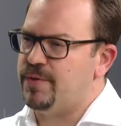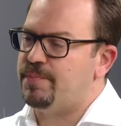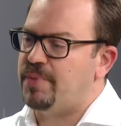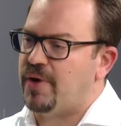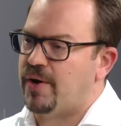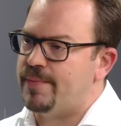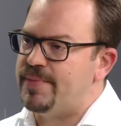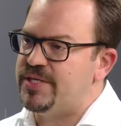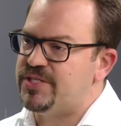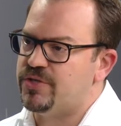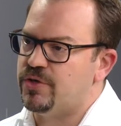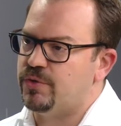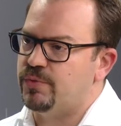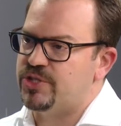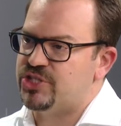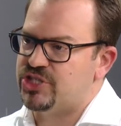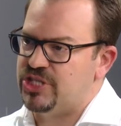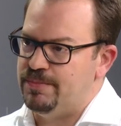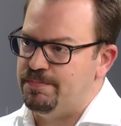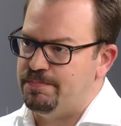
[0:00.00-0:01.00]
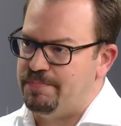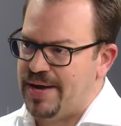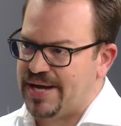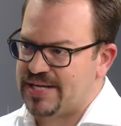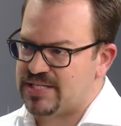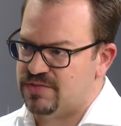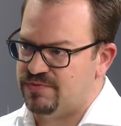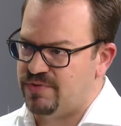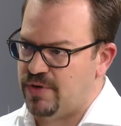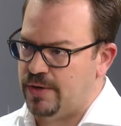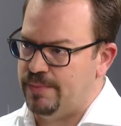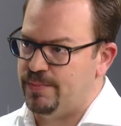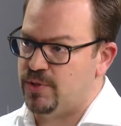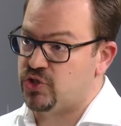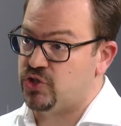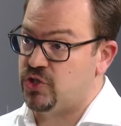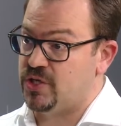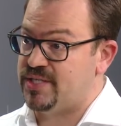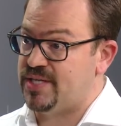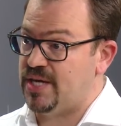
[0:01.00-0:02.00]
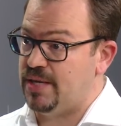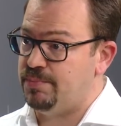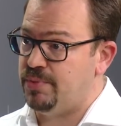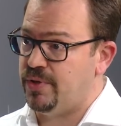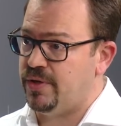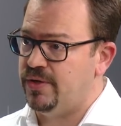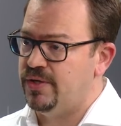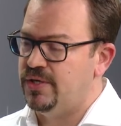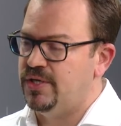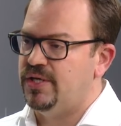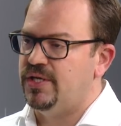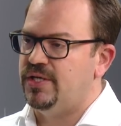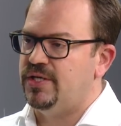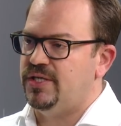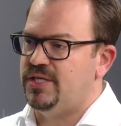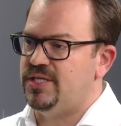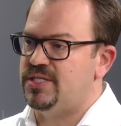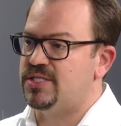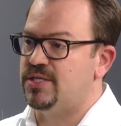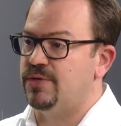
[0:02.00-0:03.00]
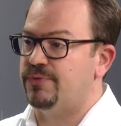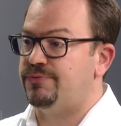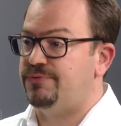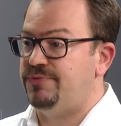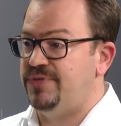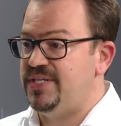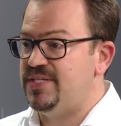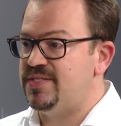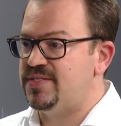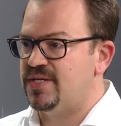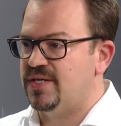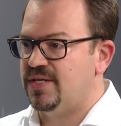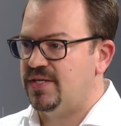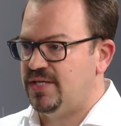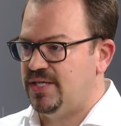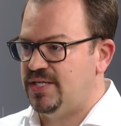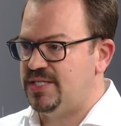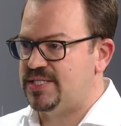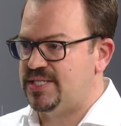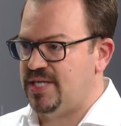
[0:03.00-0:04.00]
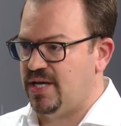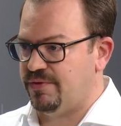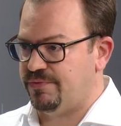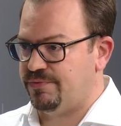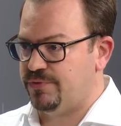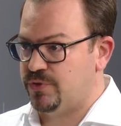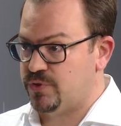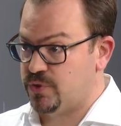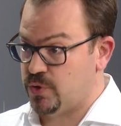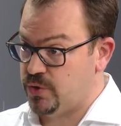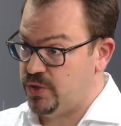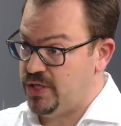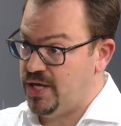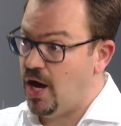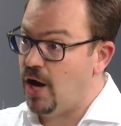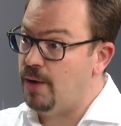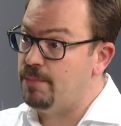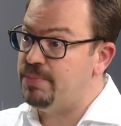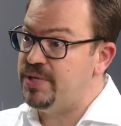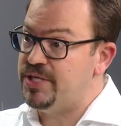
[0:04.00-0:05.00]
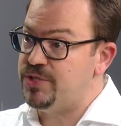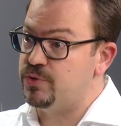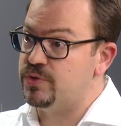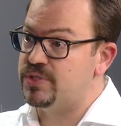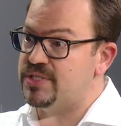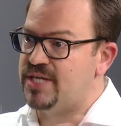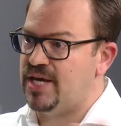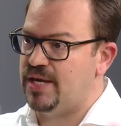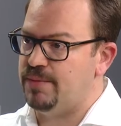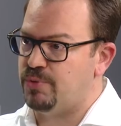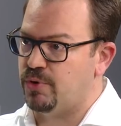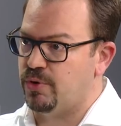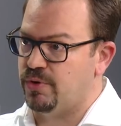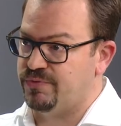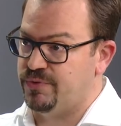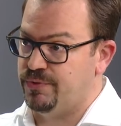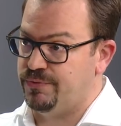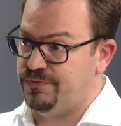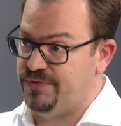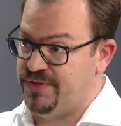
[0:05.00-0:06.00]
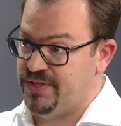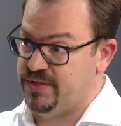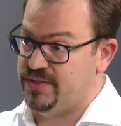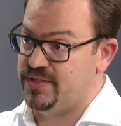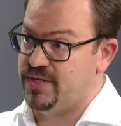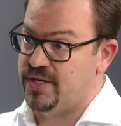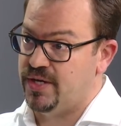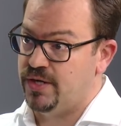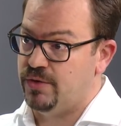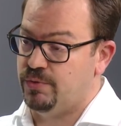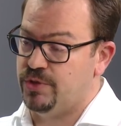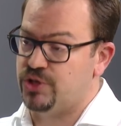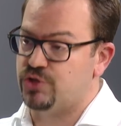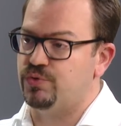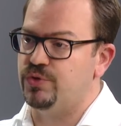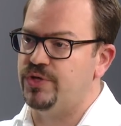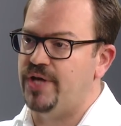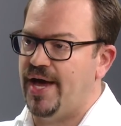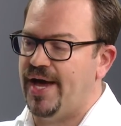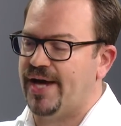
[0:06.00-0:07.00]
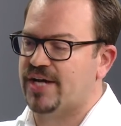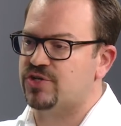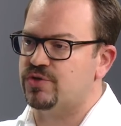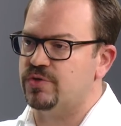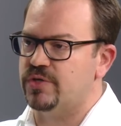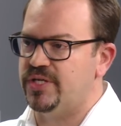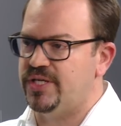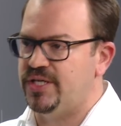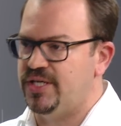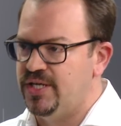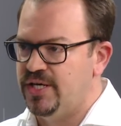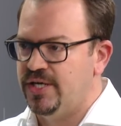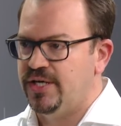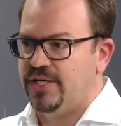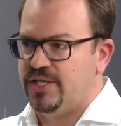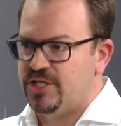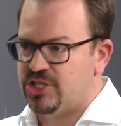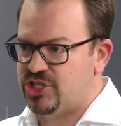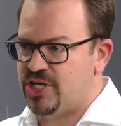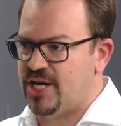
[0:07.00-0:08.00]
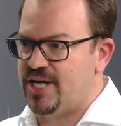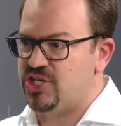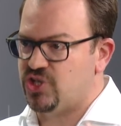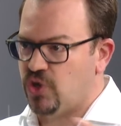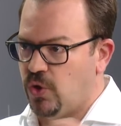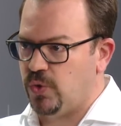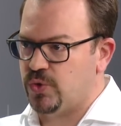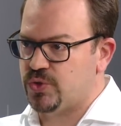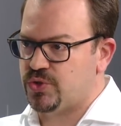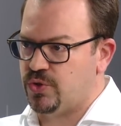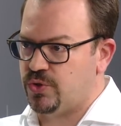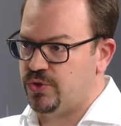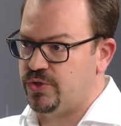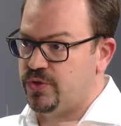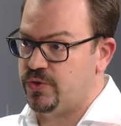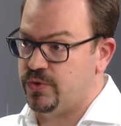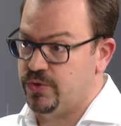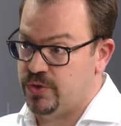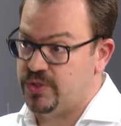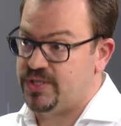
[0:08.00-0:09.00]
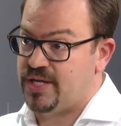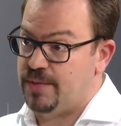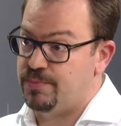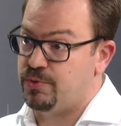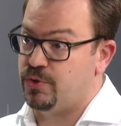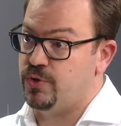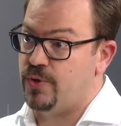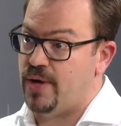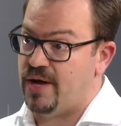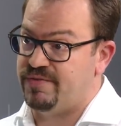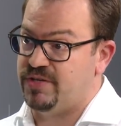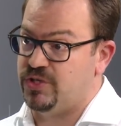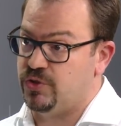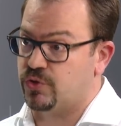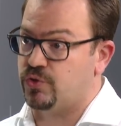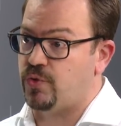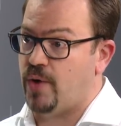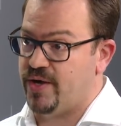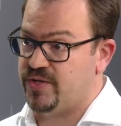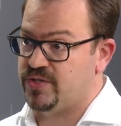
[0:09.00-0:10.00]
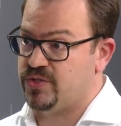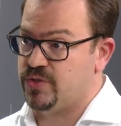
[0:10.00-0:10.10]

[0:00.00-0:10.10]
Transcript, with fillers: parameter which impacts very much the taper is the feed itself. So the amplitude taper of the feed, which would actually change also the, the taper you have in your quiet